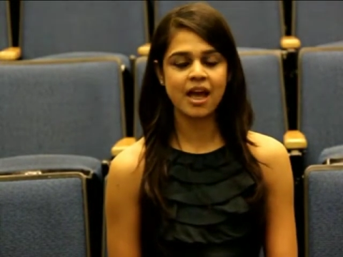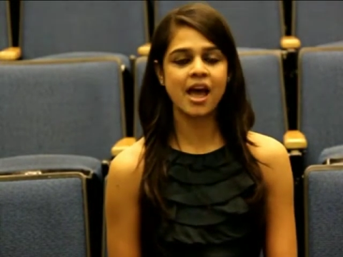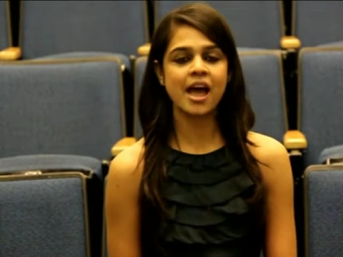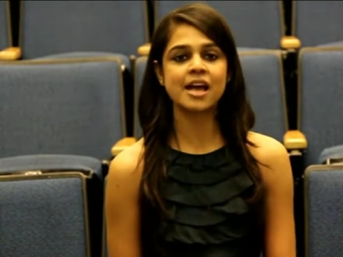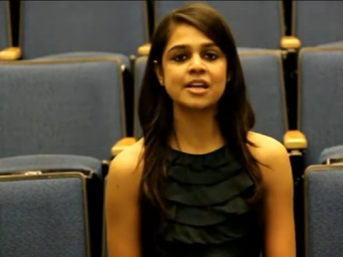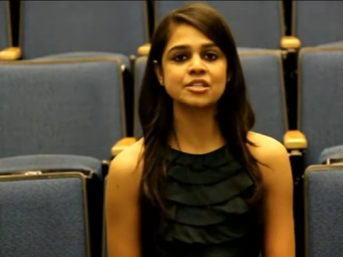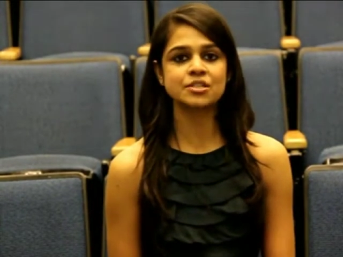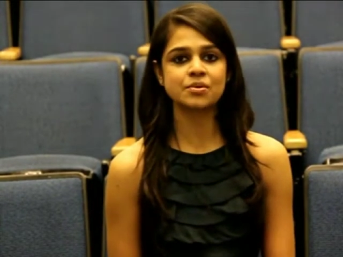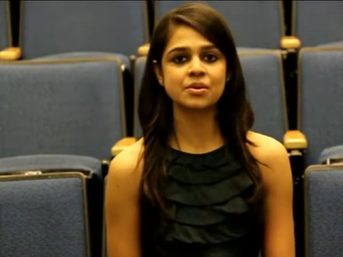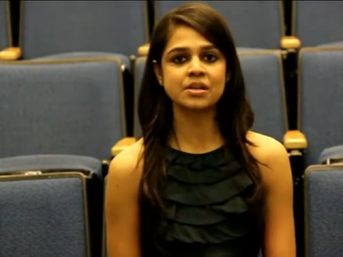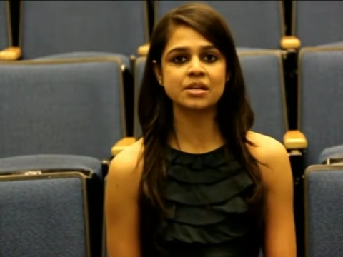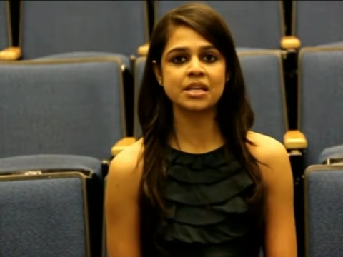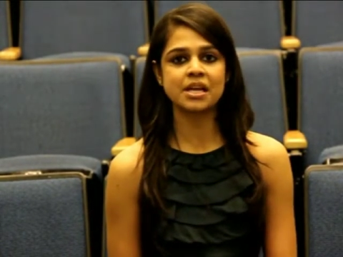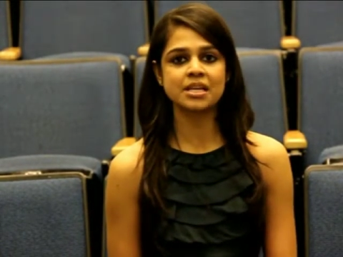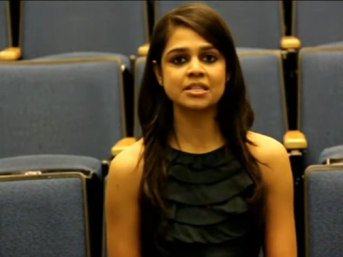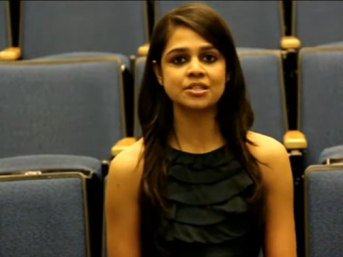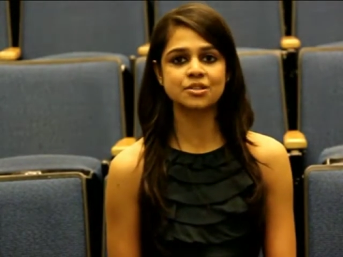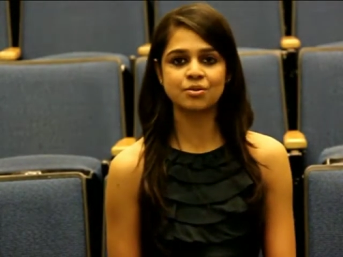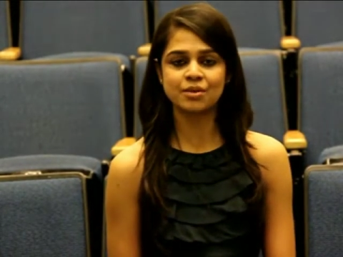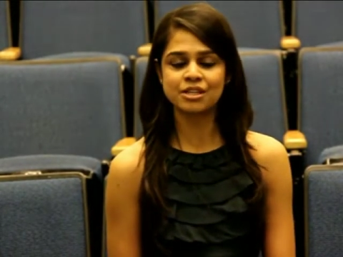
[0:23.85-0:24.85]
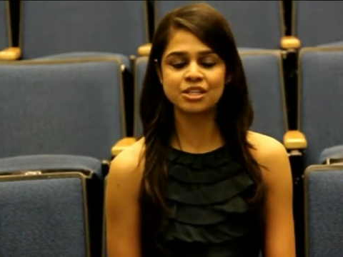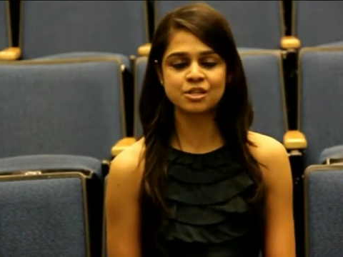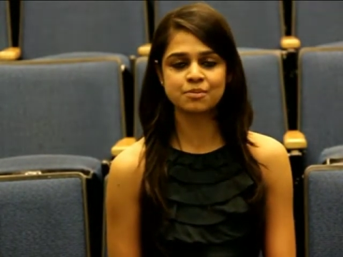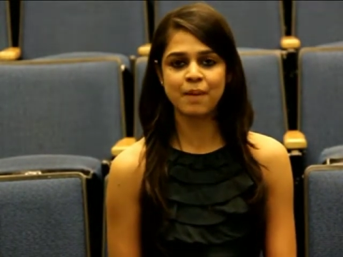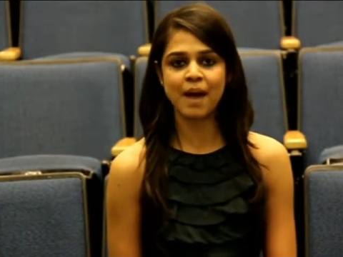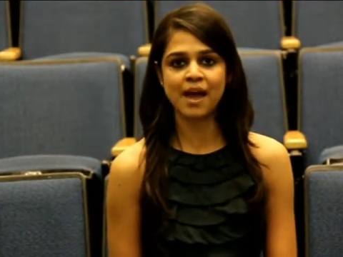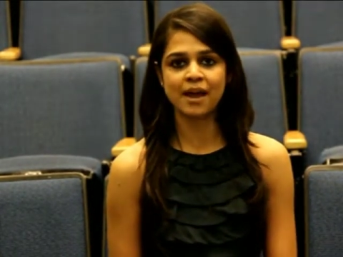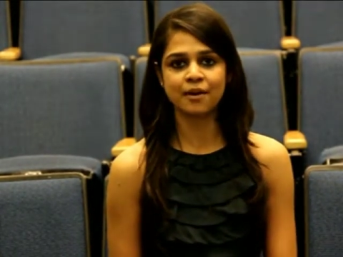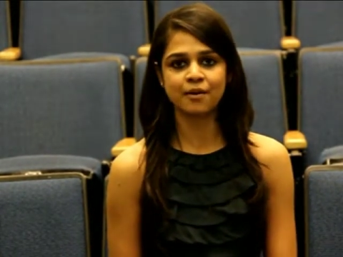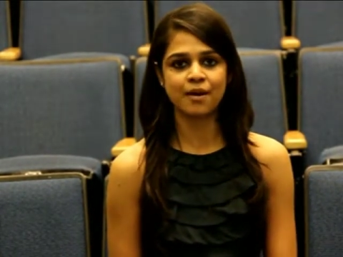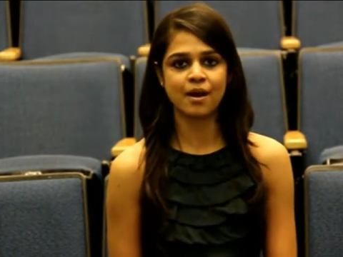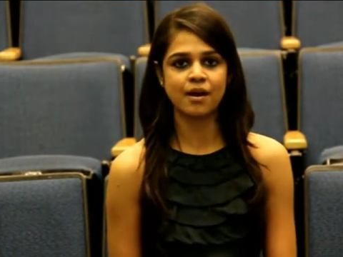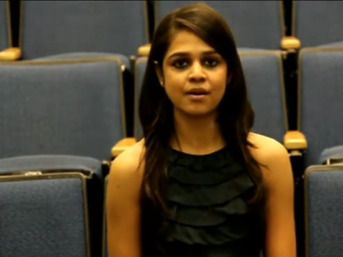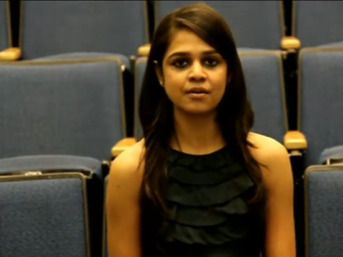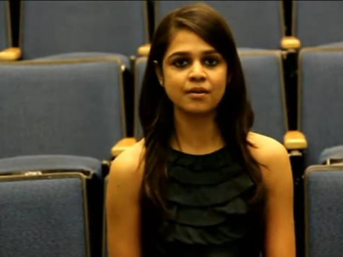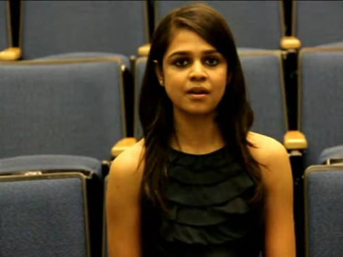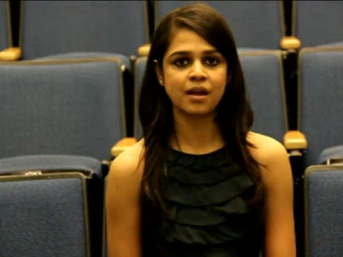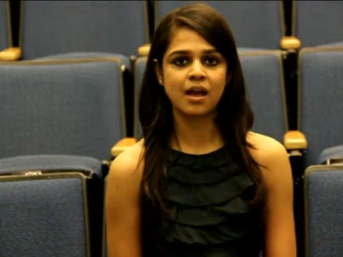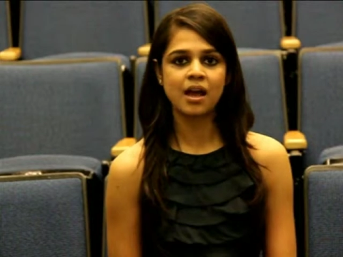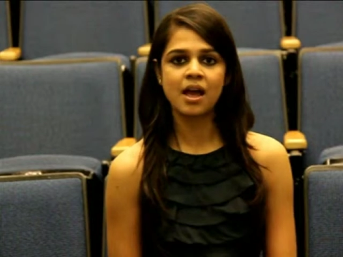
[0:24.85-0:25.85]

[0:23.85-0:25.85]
and to India's rich background